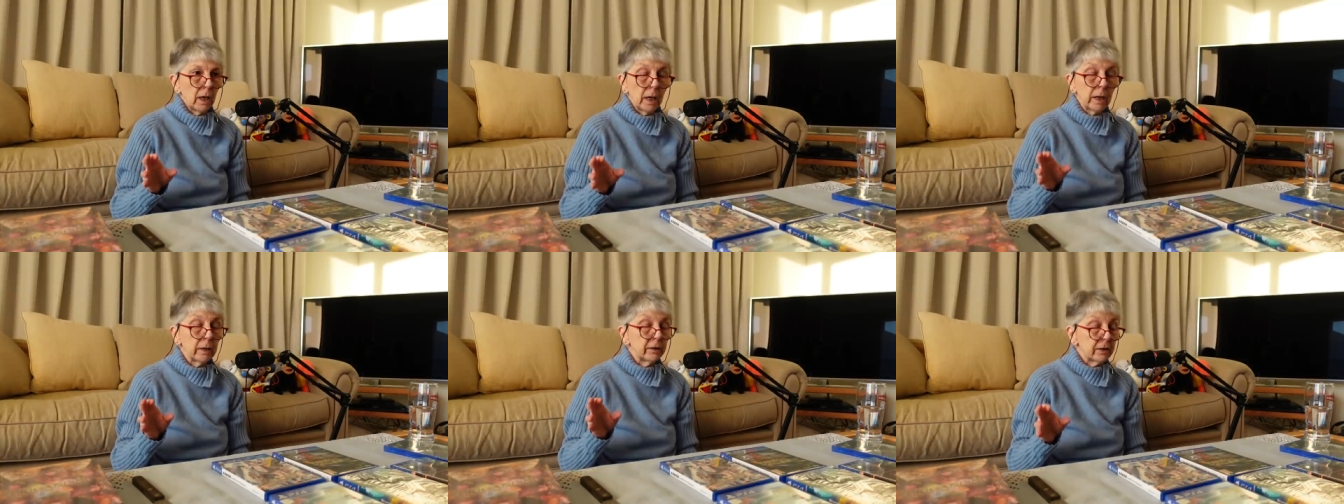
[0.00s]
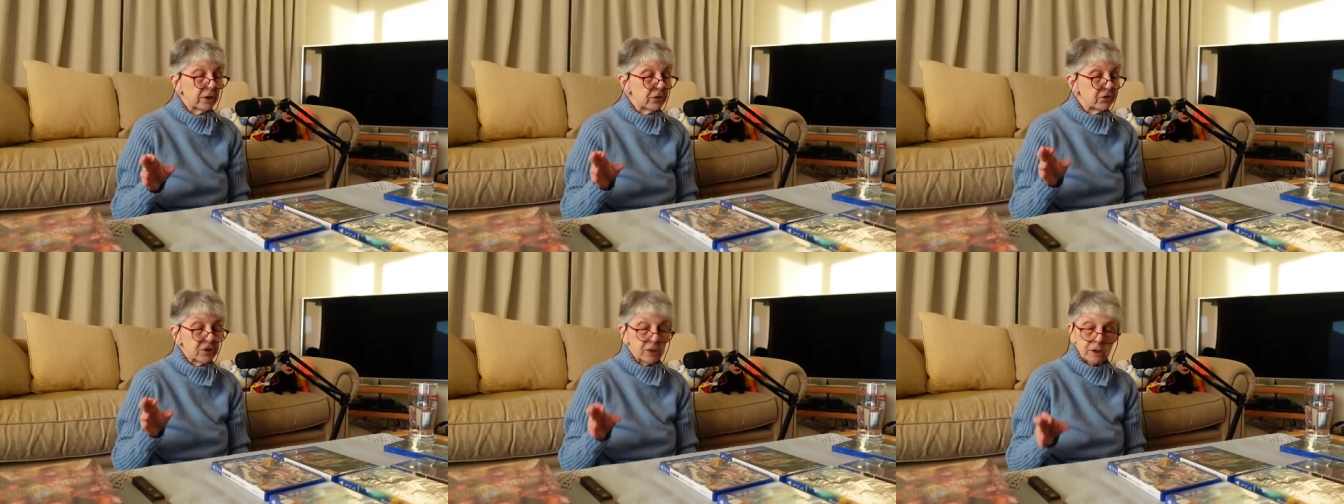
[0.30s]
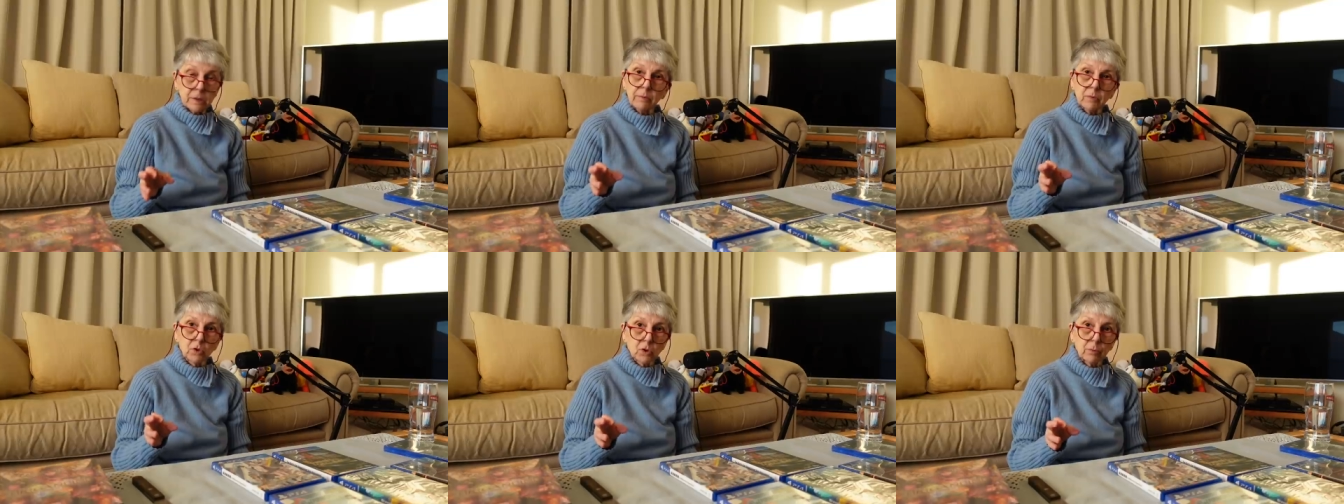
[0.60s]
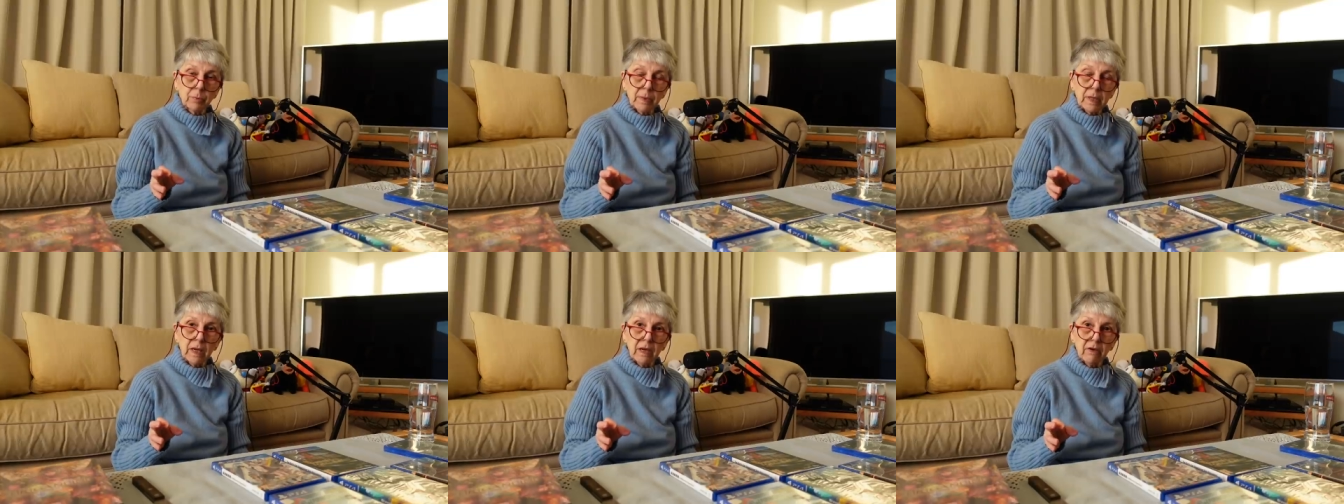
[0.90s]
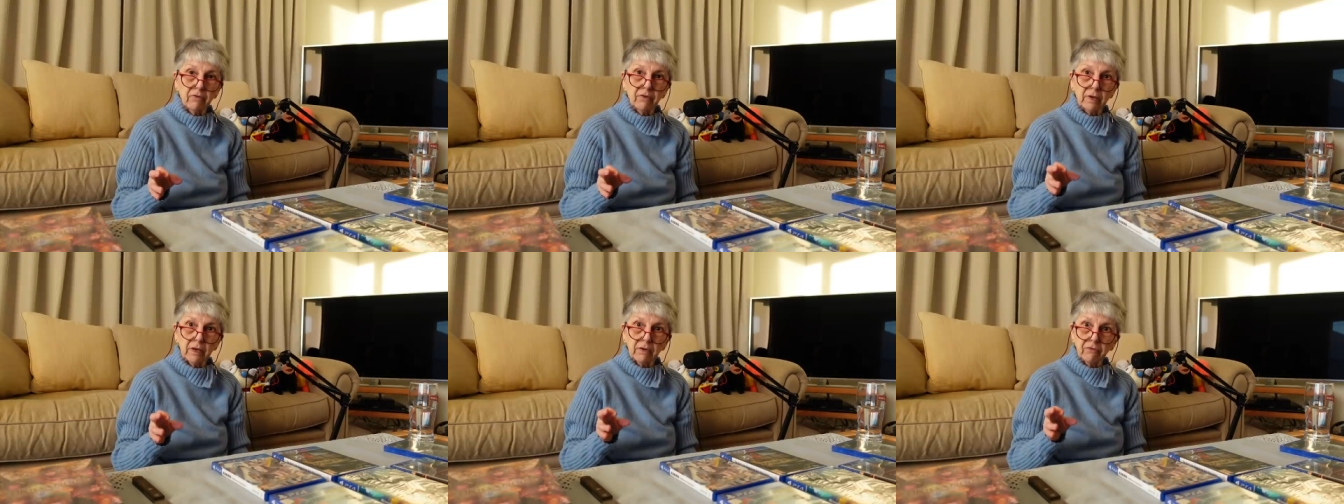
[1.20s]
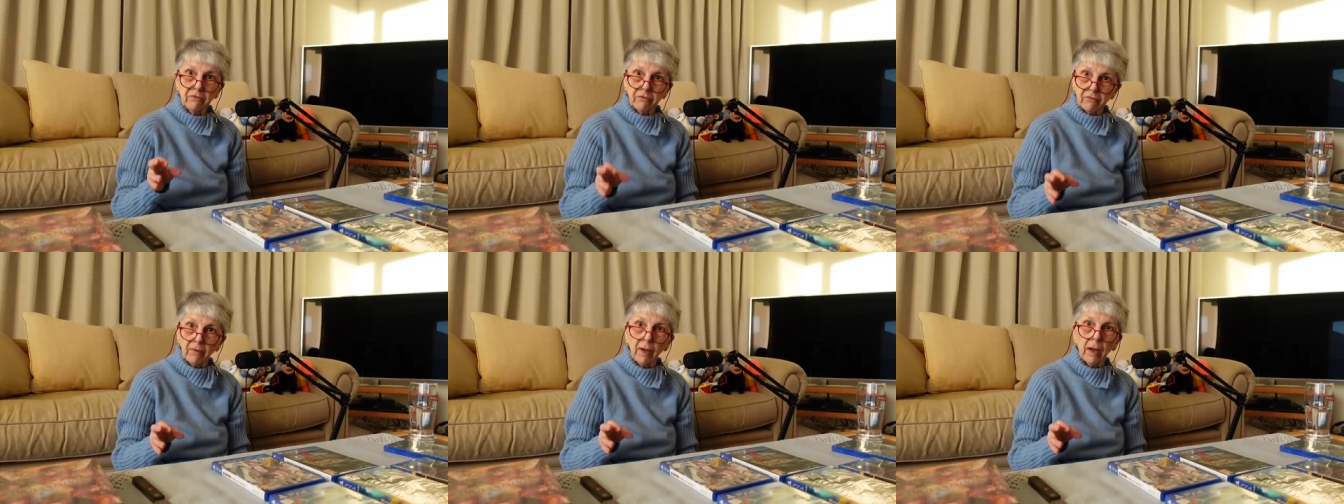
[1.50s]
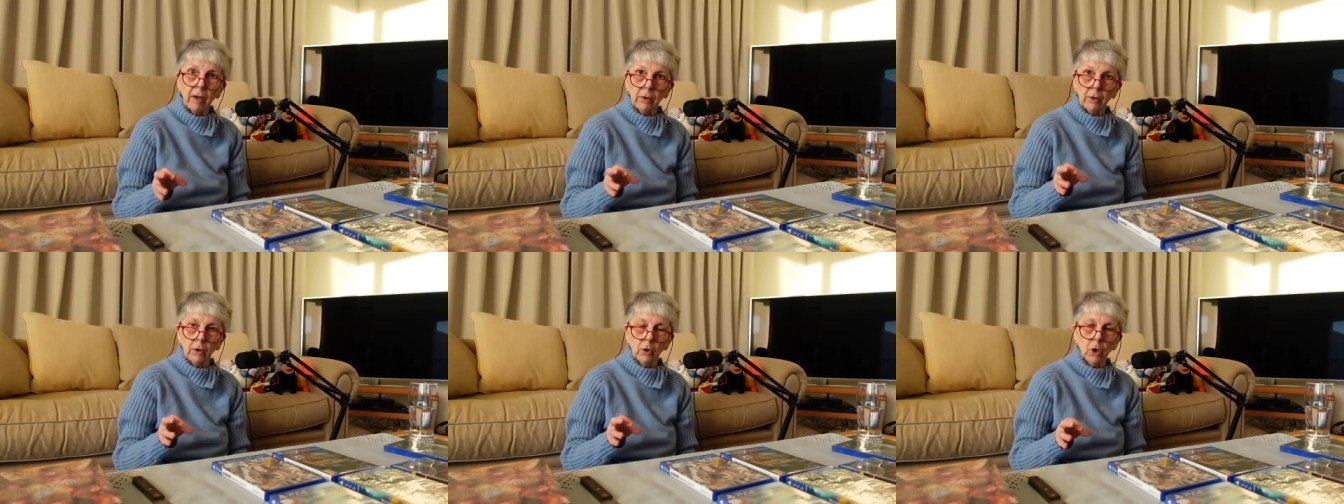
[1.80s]
and they seemed to be having
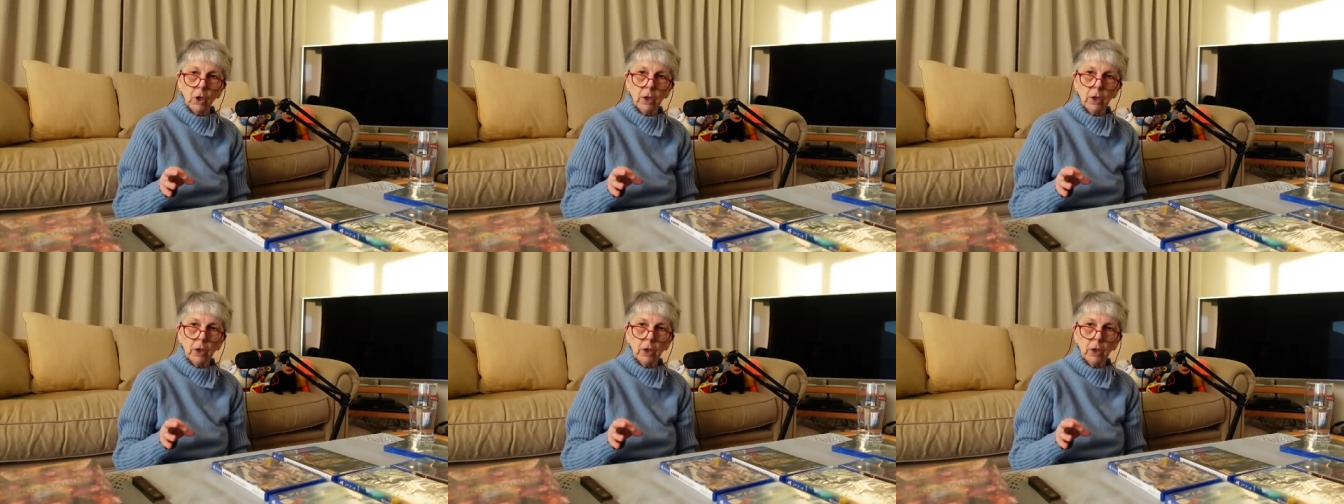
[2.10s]
fun.